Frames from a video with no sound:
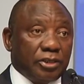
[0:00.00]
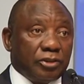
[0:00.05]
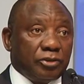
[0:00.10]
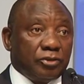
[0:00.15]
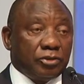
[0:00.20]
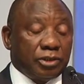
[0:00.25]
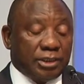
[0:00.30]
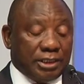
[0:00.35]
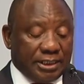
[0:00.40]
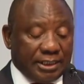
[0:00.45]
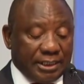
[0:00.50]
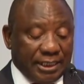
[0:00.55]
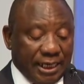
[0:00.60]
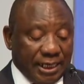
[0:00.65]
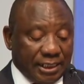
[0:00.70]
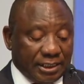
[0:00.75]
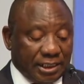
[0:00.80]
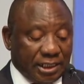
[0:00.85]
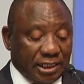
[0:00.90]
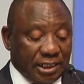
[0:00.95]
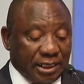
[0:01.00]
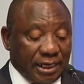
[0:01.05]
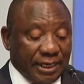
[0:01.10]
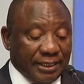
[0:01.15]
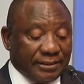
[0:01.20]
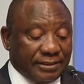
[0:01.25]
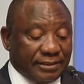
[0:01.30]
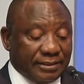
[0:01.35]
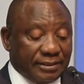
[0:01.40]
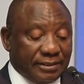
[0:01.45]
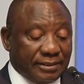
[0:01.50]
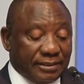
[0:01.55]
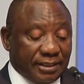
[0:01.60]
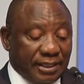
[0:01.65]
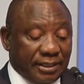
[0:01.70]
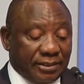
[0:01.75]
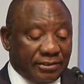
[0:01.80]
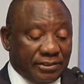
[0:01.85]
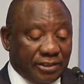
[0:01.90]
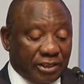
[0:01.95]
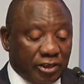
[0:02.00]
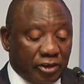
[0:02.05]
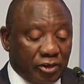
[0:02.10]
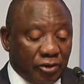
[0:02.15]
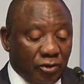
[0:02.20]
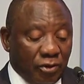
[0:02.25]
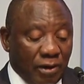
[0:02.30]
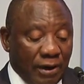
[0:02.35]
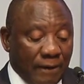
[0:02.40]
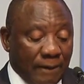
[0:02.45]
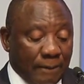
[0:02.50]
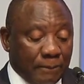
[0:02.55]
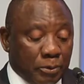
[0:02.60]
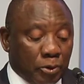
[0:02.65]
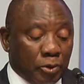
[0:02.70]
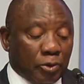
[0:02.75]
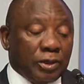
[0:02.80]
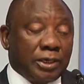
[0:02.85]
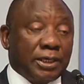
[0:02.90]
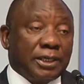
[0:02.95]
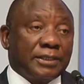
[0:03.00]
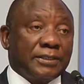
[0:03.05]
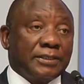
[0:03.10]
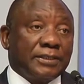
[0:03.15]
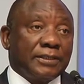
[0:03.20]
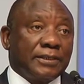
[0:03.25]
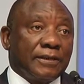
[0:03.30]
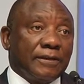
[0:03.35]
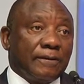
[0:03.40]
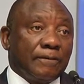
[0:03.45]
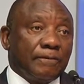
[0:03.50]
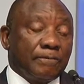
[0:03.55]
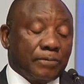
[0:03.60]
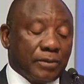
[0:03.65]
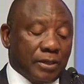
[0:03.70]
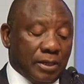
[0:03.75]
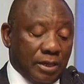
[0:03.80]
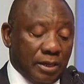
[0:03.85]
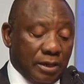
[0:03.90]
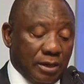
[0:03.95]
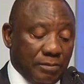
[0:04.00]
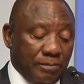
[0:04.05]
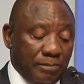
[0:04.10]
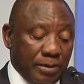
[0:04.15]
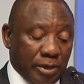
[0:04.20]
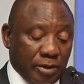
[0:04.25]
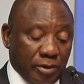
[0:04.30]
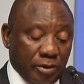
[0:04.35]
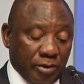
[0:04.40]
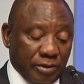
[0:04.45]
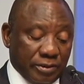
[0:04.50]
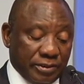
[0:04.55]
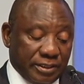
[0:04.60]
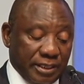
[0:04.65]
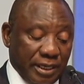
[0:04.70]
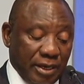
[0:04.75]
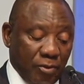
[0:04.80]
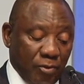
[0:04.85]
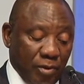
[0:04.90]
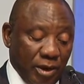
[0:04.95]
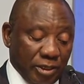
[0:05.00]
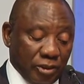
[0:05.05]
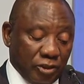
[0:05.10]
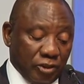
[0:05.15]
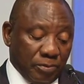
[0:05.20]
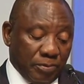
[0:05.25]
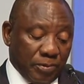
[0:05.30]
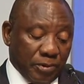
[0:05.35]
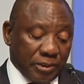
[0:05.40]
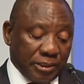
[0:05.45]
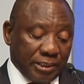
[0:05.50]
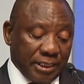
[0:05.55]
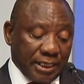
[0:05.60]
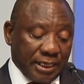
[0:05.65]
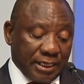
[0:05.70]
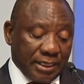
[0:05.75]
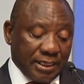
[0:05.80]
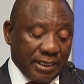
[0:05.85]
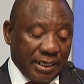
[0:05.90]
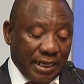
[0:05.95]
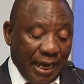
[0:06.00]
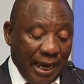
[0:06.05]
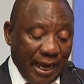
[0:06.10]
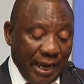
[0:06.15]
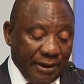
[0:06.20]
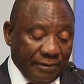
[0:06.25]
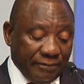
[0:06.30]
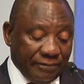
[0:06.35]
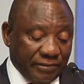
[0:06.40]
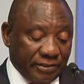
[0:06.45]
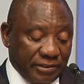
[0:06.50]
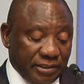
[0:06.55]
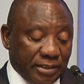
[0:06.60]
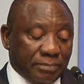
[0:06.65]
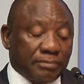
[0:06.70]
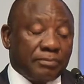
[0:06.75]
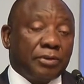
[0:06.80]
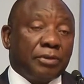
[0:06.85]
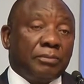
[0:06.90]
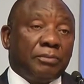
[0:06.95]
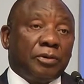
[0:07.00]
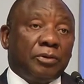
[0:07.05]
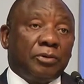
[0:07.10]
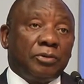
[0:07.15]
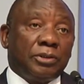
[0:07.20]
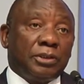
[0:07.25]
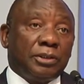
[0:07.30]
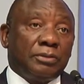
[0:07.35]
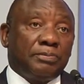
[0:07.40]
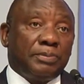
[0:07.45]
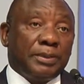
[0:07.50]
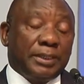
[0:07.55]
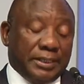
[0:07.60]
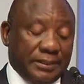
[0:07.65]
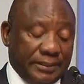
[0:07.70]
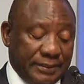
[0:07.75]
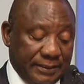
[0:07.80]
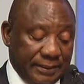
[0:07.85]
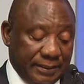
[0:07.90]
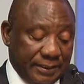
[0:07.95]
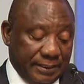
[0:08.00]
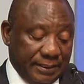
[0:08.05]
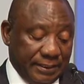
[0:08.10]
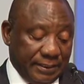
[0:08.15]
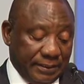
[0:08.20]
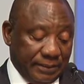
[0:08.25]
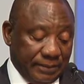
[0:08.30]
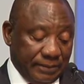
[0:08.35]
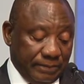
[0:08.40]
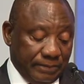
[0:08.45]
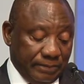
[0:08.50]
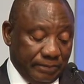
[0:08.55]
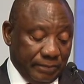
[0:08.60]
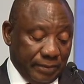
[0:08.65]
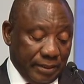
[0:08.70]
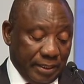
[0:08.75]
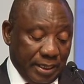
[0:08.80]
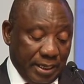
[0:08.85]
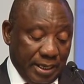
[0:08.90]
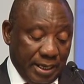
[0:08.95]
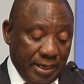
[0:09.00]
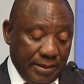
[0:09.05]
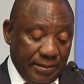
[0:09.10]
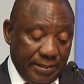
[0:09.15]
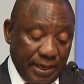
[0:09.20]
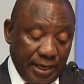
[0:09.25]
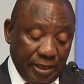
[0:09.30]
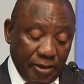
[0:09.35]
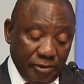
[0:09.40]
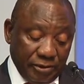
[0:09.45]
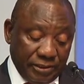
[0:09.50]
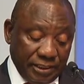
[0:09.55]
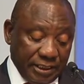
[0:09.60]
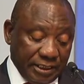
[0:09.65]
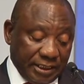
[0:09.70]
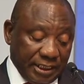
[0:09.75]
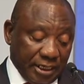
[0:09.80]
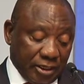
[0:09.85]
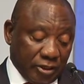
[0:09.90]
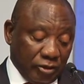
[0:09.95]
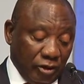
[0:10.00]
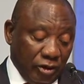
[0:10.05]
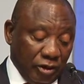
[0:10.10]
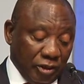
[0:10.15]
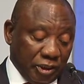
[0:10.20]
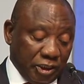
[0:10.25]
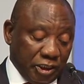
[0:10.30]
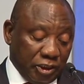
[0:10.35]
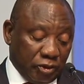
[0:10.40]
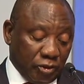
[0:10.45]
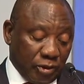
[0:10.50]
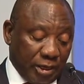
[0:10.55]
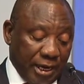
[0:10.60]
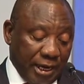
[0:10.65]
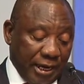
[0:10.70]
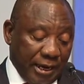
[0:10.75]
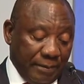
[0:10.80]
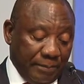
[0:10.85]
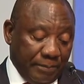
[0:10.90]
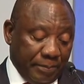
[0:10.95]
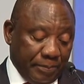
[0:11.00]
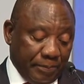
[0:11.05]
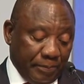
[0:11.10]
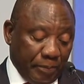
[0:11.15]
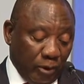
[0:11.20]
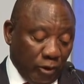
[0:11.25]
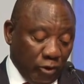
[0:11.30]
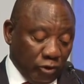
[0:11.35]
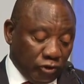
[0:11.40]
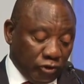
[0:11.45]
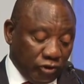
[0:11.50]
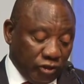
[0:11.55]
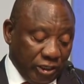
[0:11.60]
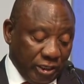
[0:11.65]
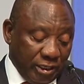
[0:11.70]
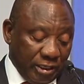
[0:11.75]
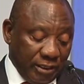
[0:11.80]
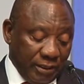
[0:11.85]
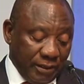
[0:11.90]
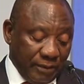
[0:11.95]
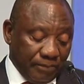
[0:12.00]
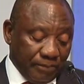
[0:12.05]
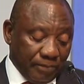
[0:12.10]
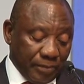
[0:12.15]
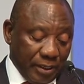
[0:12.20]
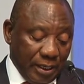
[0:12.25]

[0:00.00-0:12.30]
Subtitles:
to detect threats and secure our borders because they want to protect lives and promote peace. They are using technology to curb poaching